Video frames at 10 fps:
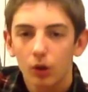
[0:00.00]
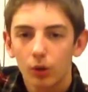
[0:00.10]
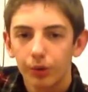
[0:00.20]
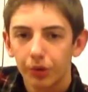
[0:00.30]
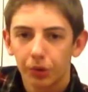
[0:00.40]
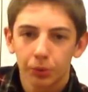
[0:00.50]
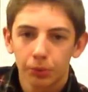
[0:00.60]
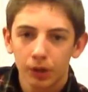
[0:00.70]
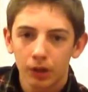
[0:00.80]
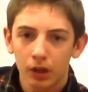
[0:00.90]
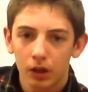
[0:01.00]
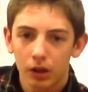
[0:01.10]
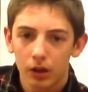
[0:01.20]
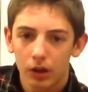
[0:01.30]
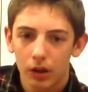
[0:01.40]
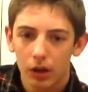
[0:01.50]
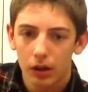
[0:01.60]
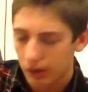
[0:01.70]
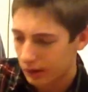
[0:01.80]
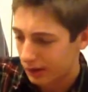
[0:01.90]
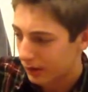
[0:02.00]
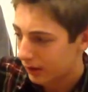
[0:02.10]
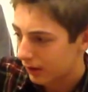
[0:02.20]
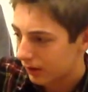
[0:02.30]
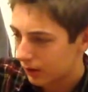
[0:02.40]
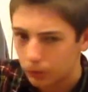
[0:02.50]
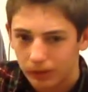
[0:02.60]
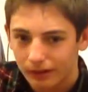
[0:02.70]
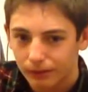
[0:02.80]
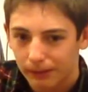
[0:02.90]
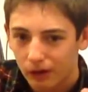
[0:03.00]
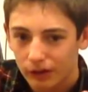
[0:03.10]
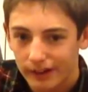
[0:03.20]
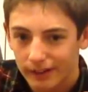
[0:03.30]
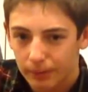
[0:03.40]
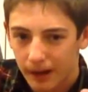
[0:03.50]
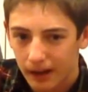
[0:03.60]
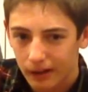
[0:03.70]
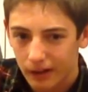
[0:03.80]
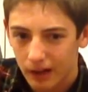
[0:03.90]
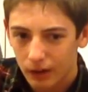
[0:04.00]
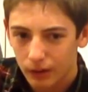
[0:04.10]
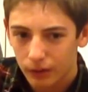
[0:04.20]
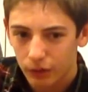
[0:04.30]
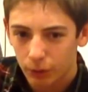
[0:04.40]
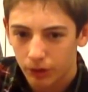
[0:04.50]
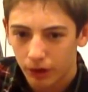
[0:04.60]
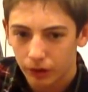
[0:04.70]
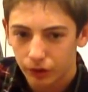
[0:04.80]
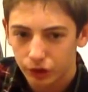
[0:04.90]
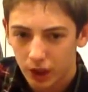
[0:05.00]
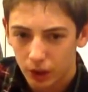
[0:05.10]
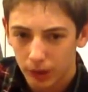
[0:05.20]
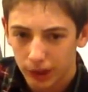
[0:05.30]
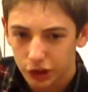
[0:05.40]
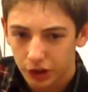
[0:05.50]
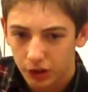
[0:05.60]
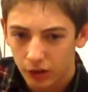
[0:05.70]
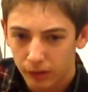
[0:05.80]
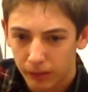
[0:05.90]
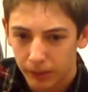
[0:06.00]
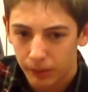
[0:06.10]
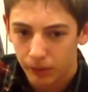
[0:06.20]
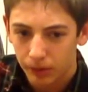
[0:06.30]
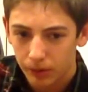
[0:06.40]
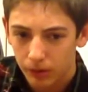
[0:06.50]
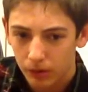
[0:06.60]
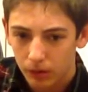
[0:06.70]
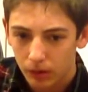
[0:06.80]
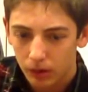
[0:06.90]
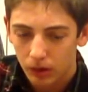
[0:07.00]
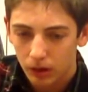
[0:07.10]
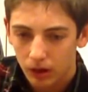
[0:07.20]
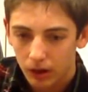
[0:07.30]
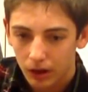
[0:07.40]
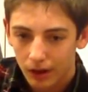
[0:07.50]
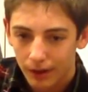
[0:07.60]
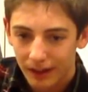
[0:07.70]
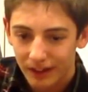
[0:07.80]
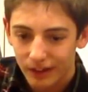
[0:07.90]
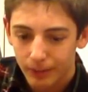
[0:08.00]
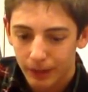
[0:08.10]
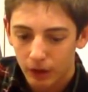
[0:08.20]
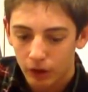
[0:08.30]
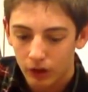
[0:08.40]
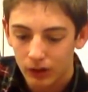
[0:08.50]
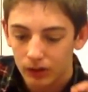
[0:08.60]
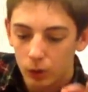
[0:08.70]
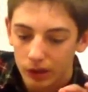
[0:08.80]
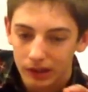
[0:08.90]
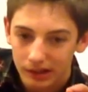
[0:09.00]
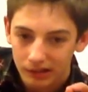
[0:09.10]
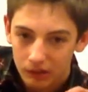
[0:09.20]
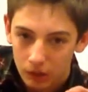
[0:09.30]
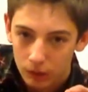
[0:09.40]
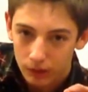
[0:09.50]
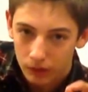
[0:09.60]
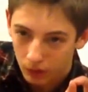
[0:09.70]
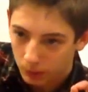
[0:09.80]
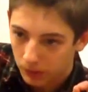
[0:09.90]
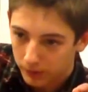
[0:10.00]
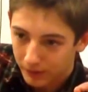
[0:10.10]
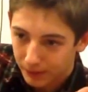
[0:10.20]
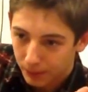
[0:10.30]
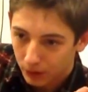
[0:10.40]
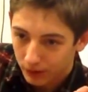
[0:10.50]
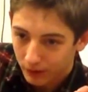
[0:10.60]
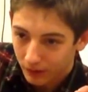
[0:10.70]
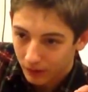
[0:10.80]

So when a spell gets passed down to another generation of people, that spell is going to lose a little bit of its part.